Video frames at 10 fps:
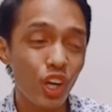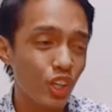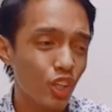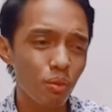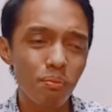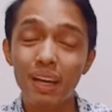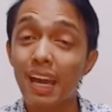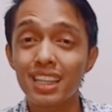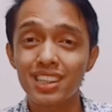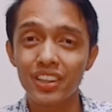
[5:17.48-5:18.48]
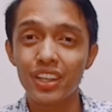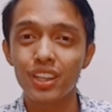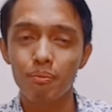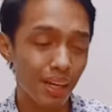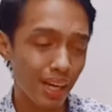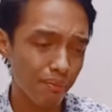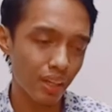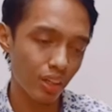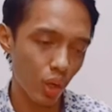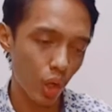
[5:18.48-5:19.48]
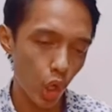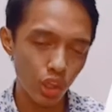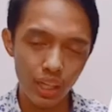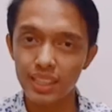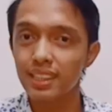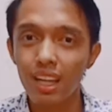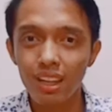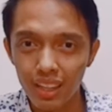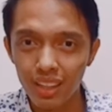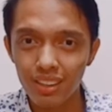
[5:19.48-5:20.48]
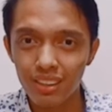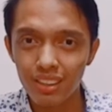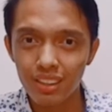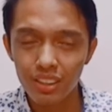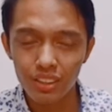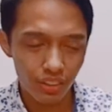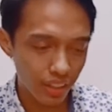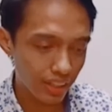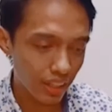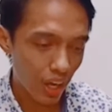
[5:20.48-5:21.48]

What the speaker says: So ano itong mga extra income? Marami. Online selling. Right?